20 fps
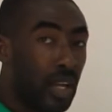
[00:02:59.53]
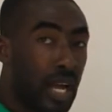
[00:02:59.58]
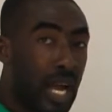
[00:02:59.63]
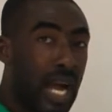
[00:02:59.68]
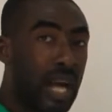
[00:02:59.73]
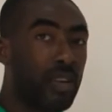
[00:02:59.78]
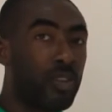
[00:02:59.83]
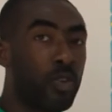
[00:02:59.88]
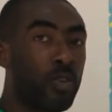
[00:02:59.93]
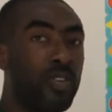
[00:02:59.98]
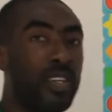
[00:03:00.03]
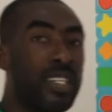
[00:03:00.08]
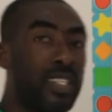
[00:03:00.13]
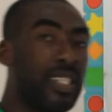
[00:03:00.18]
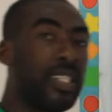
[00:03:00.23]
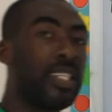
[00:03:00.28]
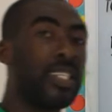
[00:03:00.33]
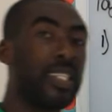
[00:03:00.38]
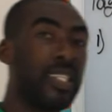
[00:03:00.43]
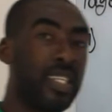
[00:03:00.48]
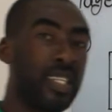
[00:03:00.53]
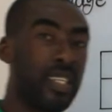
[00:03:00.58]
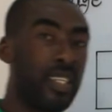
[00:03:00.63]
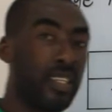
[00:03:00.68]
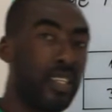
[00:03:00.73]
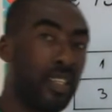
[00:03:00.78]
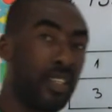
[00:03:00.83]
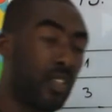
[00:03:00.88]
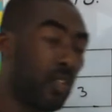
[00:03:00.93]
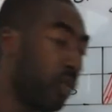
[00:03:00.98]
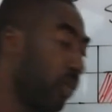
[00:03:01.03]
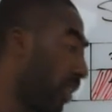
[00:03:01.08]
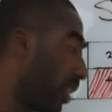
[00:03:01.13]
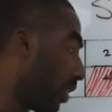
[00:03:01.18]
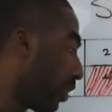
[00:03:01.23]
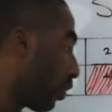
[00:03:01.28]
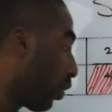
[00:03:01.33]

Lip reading: out of the 16. So the